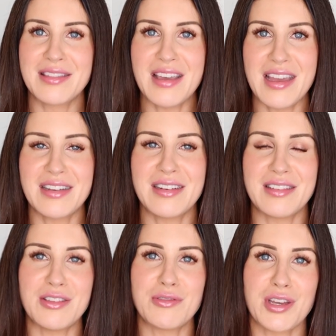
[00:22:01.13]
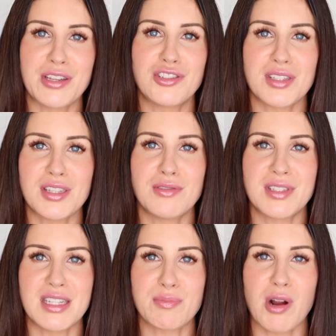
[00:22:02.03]
then you could just use
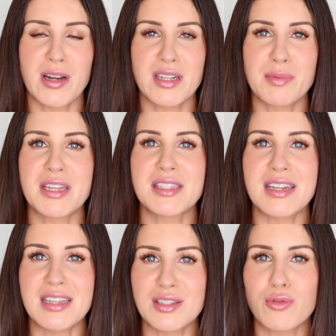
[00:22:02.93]
this product because it is